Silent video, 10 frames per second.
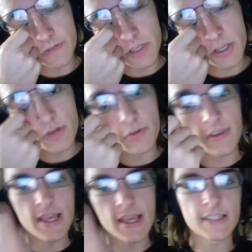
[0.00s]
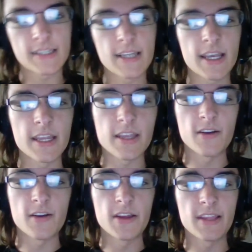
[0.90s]
youth in that
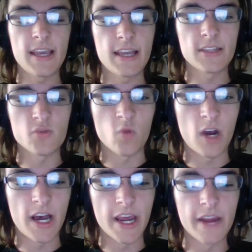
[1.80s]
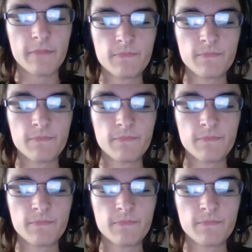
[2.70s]
secondary, and that is why